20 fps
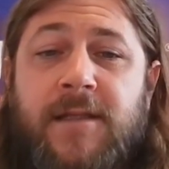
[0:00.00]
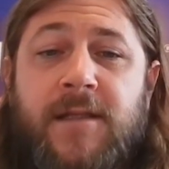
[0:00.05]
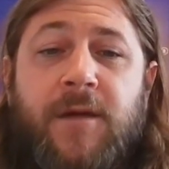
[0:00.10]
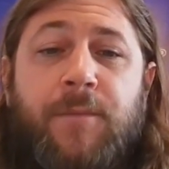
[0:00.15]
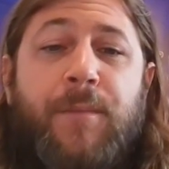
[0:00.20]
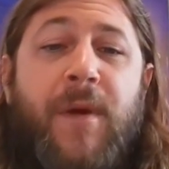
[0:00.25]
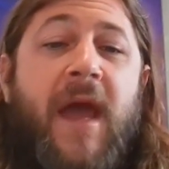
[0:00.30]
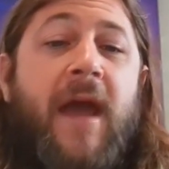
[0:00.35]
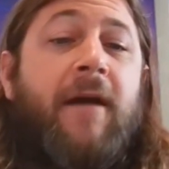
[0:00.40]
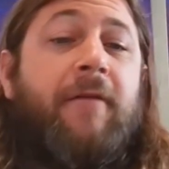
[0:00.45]
to
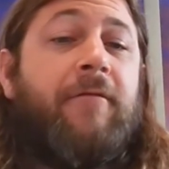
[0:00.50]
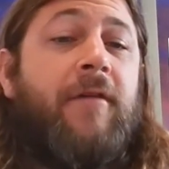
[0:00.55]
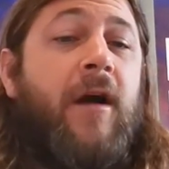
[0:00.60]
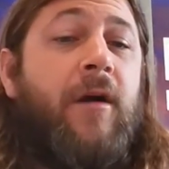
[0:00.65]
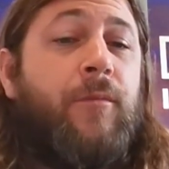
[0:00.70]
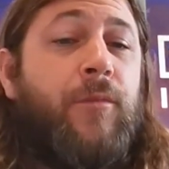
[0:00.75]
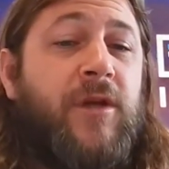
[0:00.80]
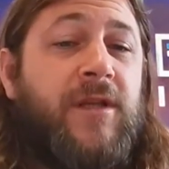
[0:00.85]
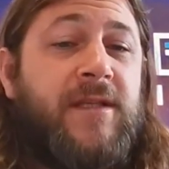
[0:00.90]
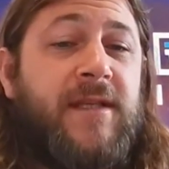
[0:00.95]
pair
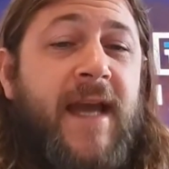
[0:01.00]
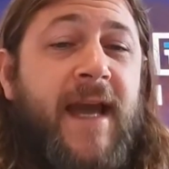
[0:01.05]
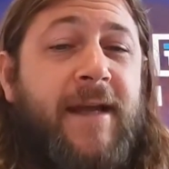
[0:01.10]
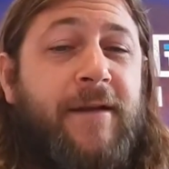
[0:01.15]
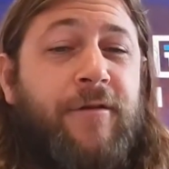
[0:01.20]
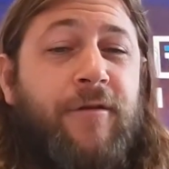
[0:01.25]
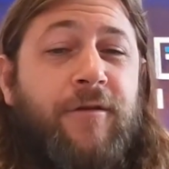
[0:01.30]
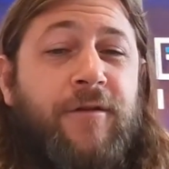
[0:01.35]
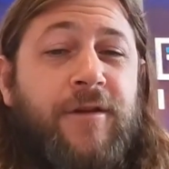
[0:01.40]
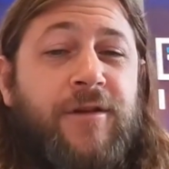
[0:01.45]
up with
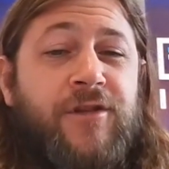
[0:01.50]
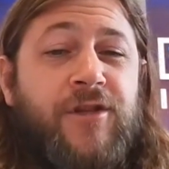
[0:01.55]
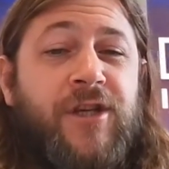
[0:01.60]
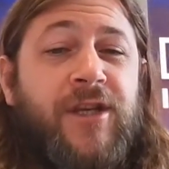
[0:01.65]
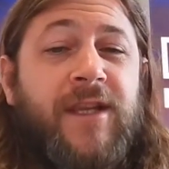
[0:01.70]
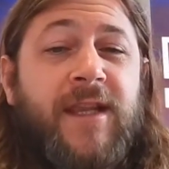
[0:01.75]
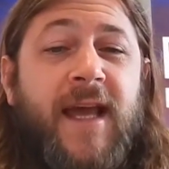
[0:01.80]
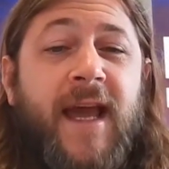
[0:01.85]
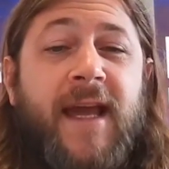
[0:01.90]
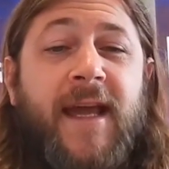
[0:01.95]
technology
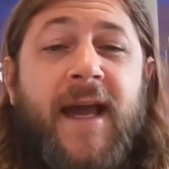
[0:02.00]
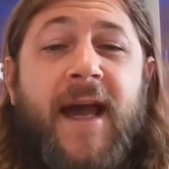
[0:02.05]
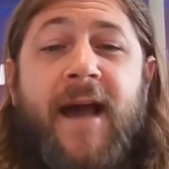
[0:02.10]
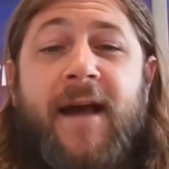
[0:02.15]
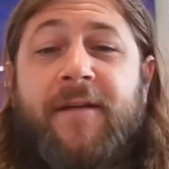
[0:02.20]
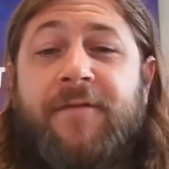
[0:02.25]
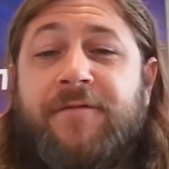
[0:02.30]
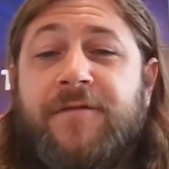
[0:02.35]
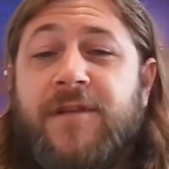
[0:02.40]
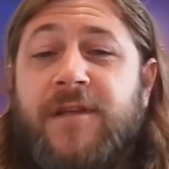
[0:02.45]
they
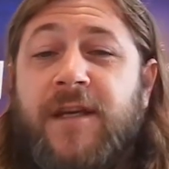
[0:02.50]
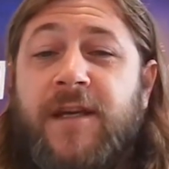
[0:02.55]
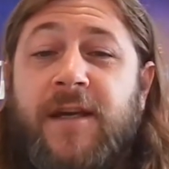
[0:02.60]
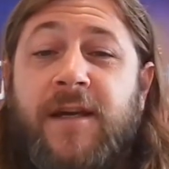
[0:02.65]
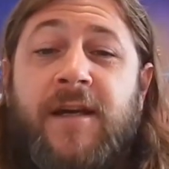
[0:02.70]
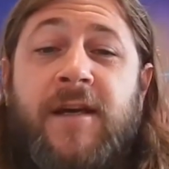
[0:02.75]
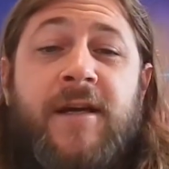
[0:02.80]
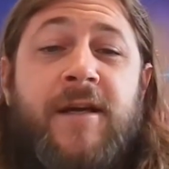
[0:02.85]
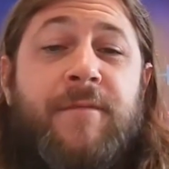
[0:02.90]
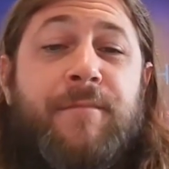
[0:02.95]
have
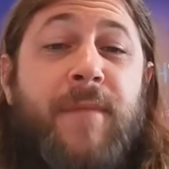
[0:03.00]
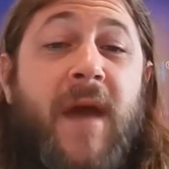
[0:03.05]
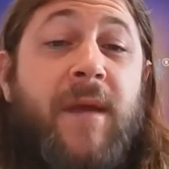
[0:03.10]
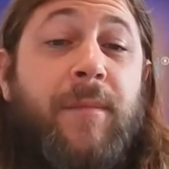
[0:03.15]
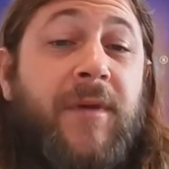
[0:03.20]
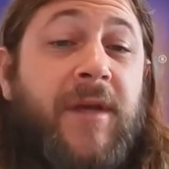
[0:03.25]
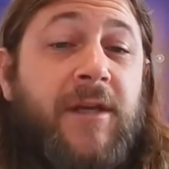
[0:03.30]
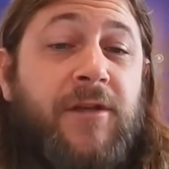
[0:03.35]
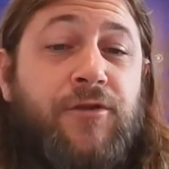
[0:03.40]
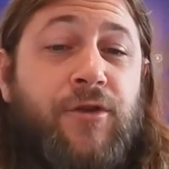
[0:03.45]
to
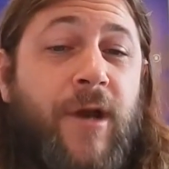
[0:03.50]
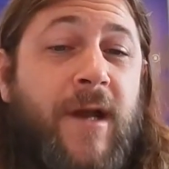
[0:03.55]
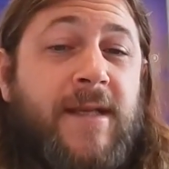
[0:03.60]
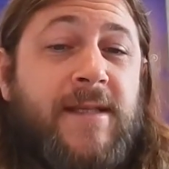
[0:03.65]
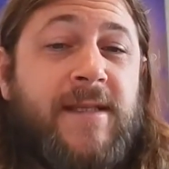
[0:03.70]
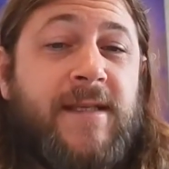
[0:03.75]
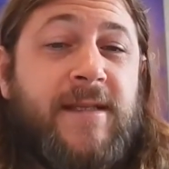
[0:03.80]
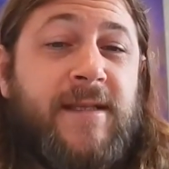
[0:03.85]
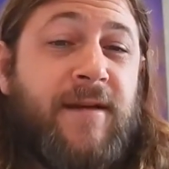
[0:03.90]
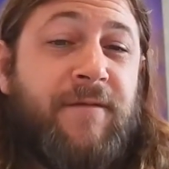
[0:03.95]
maybe
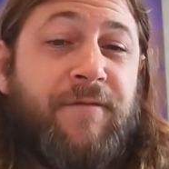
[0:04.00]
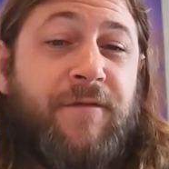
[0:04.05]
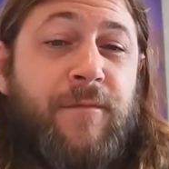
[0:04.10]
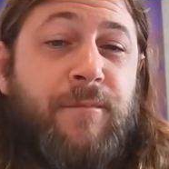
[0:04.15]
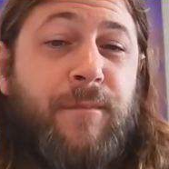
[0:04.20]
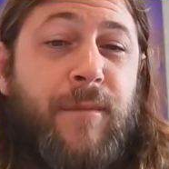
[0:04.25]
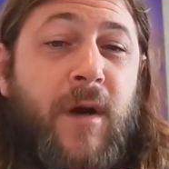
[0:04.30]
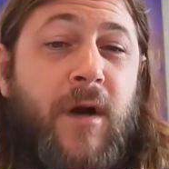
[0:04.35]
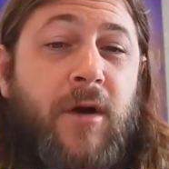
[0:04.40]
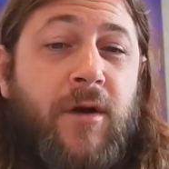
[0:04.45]
address a
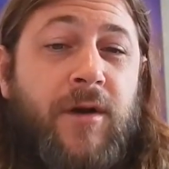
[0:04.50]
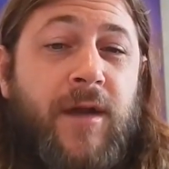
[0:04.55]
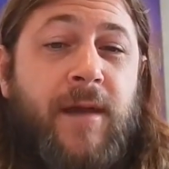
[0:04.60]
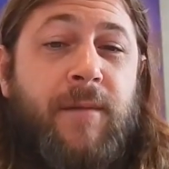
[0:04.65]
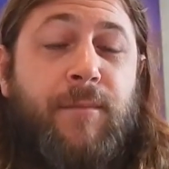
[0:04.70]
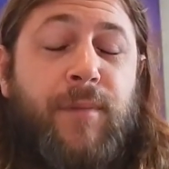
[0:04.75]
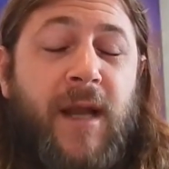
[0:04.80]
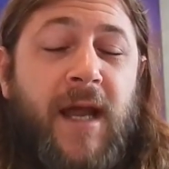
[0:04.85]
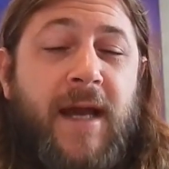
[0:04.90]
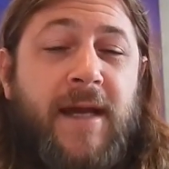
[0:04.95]
different
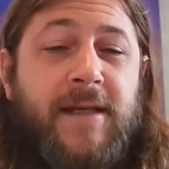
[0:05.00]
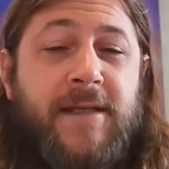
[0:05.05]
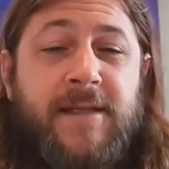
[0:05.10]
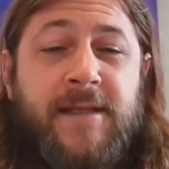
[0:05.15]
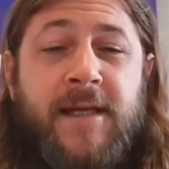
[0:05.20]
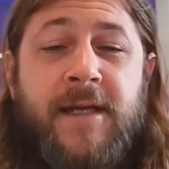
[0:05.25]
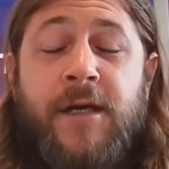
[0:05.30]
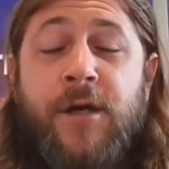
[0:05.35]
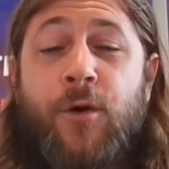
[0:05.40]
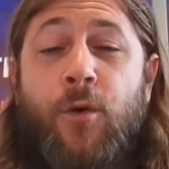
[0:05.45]

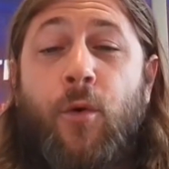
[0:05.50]
marketplace